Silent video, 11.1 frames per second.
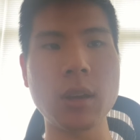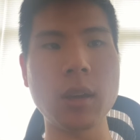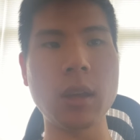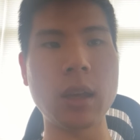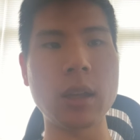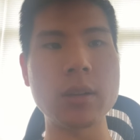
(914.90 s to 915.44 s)

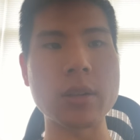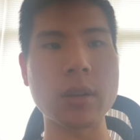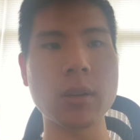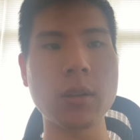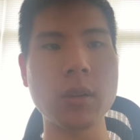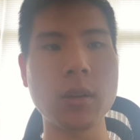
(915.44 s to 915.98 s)
And
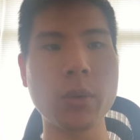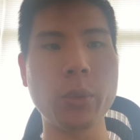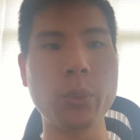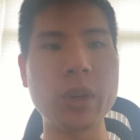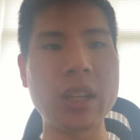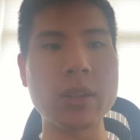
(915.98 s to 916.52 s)

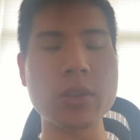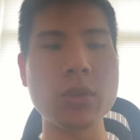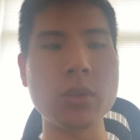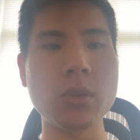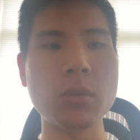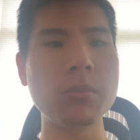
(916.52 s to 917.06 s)
we need
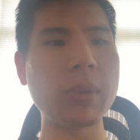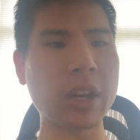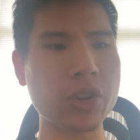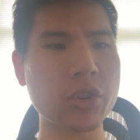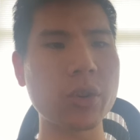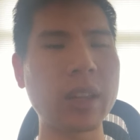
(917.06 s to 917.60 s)
to make
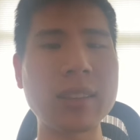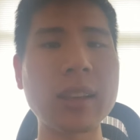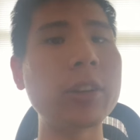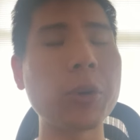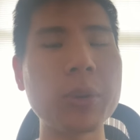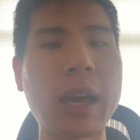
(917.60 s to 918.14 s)
sure that they
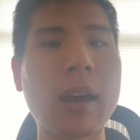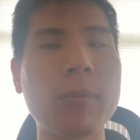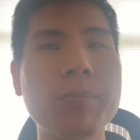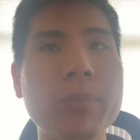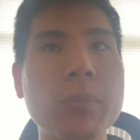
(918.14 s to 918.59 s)
know that